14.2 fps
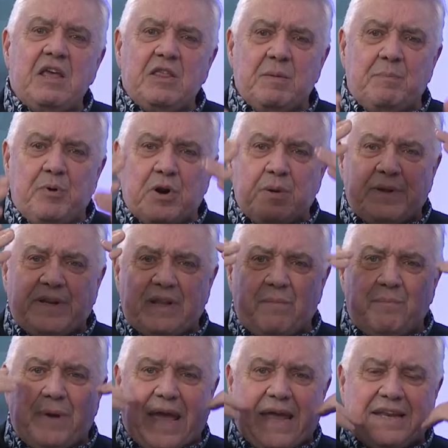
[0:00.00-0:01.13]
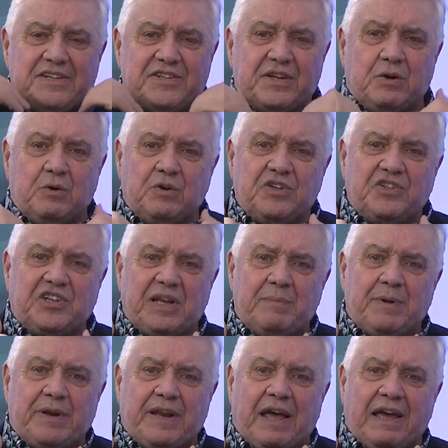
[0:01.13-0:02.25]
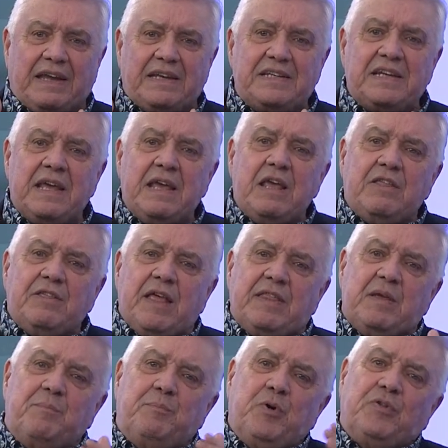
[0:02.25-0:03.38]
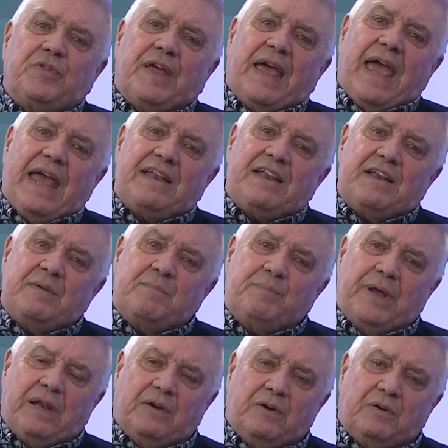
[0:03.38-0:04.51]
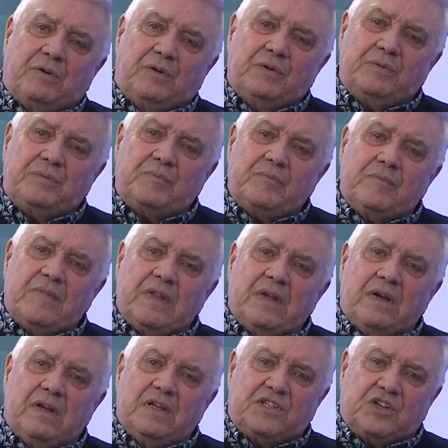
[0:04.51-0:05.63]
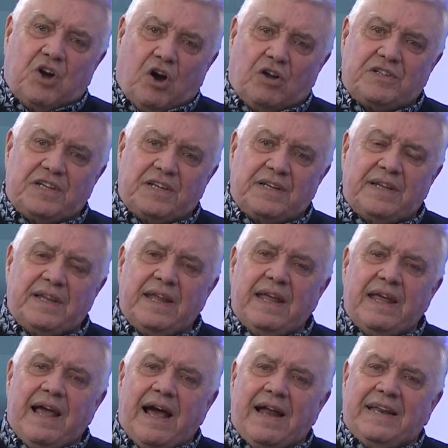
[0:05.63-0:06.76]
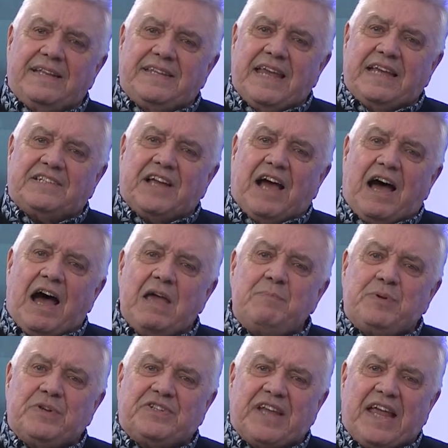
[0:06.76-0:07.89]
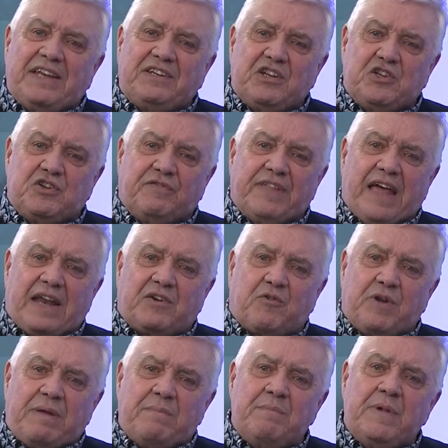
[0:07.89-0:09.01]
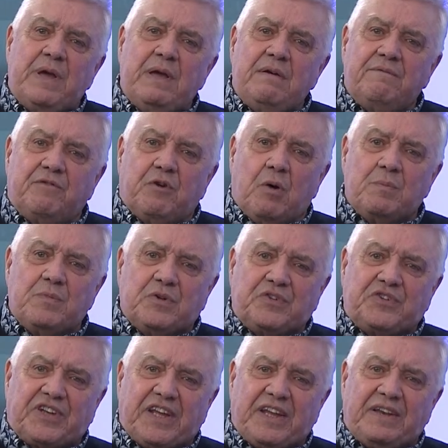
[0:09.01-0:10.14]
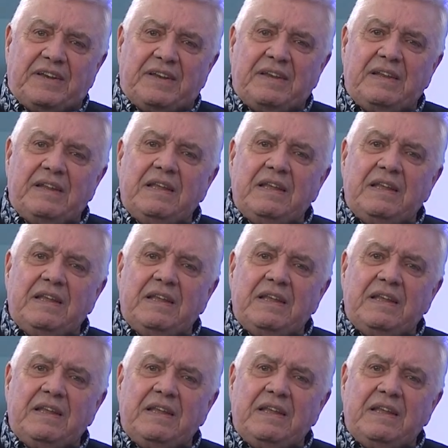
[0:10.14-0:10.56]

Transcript: They put them in their bed as they go to sleep at night. Then they put their head on a pillow. It's cotton, and it takes a high percentage of that cream from your skin.